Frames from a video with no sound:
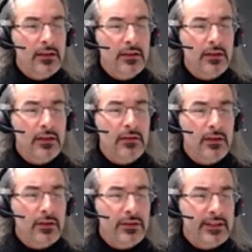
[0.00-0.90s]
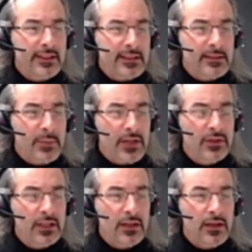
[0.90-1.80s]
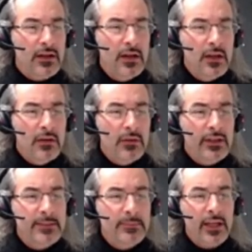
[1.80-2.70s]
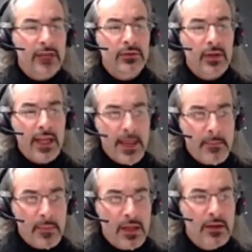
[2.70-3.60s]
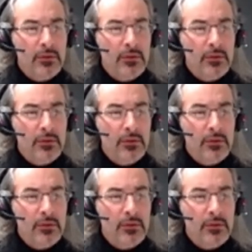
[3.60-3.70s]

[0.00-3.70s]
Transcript: uh, this expression here with respect to m,